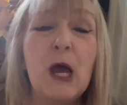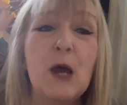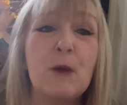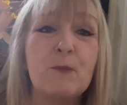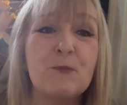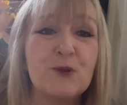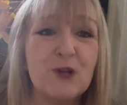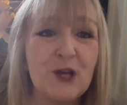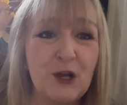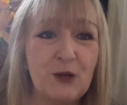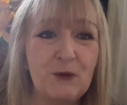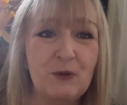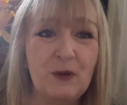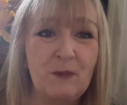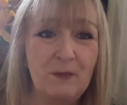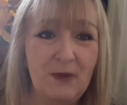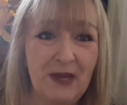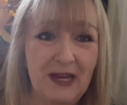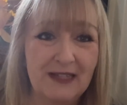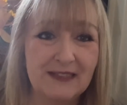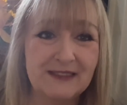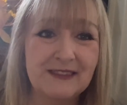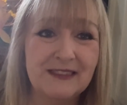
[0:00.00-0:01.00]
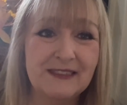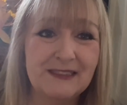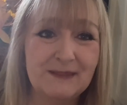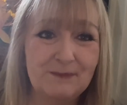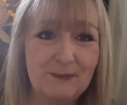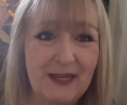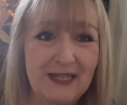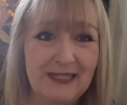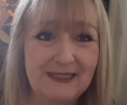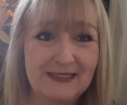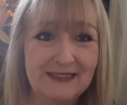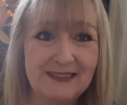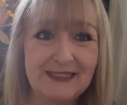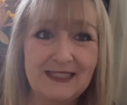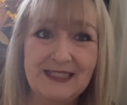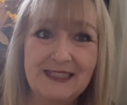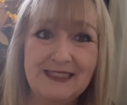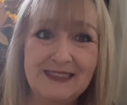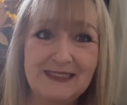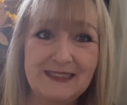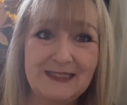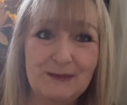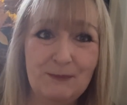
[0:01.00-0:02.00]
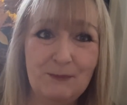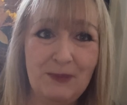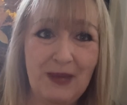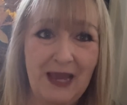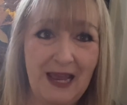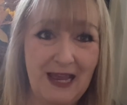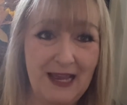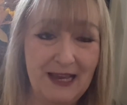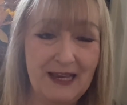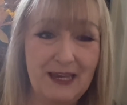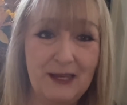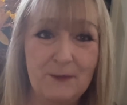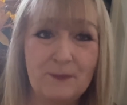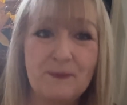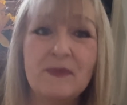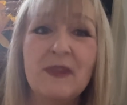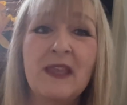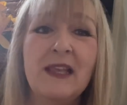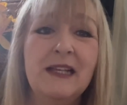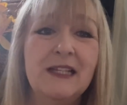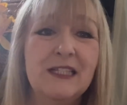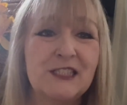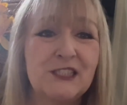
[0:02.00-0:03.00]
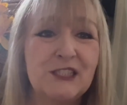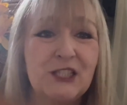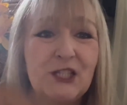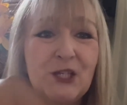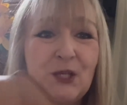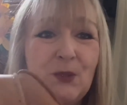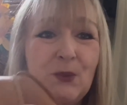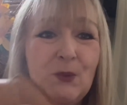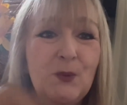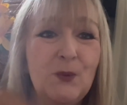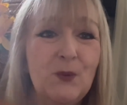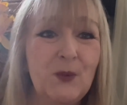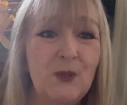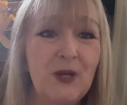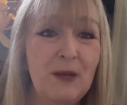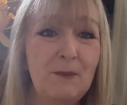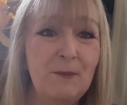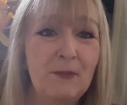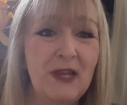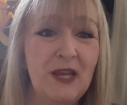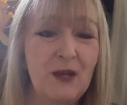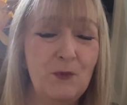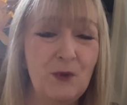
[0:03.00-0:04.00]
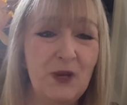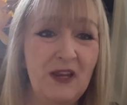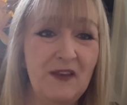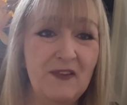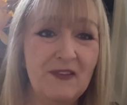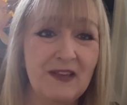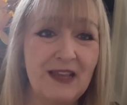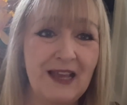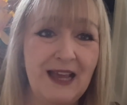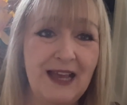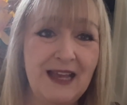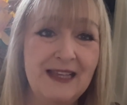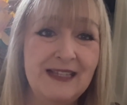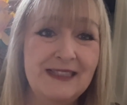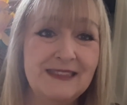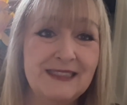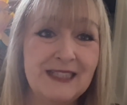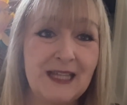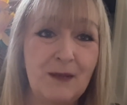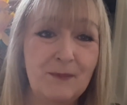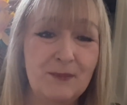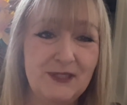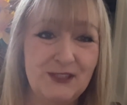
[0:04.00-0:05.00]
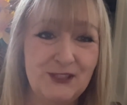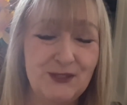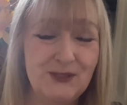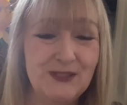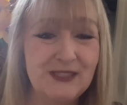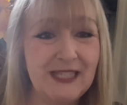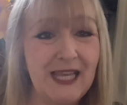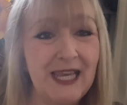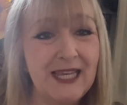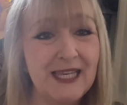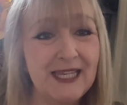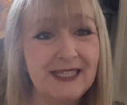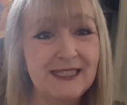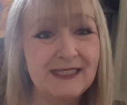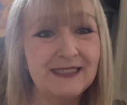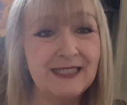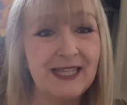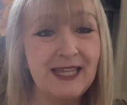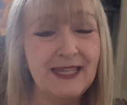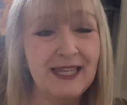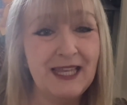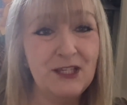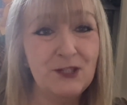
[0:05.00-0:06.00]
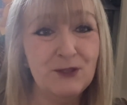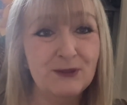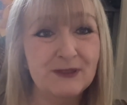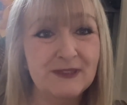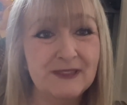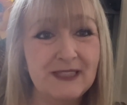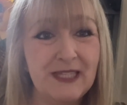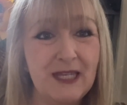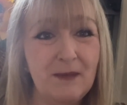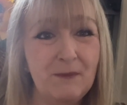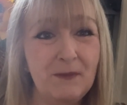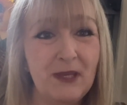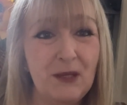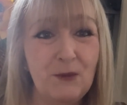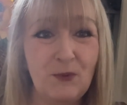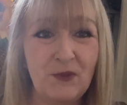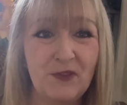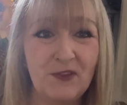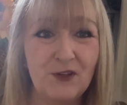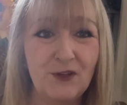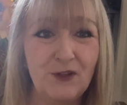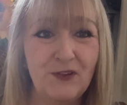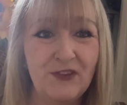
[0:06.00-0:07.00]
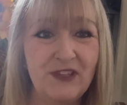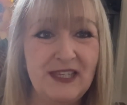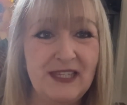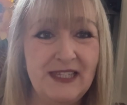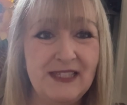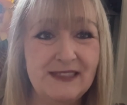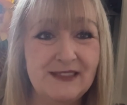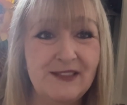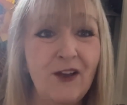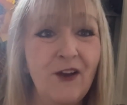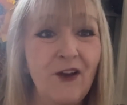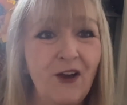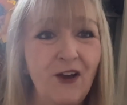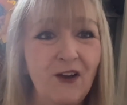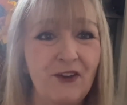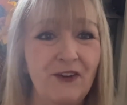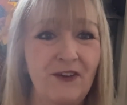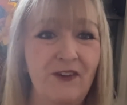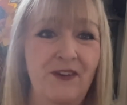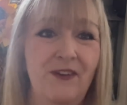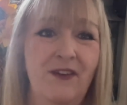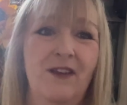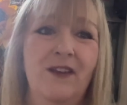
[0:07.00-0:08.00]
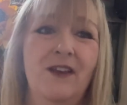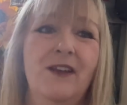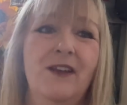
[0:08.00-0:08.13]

a brown Marks and Spencer's bag. So bear with guys, I'll be two seconds and then you'll see me with all these on.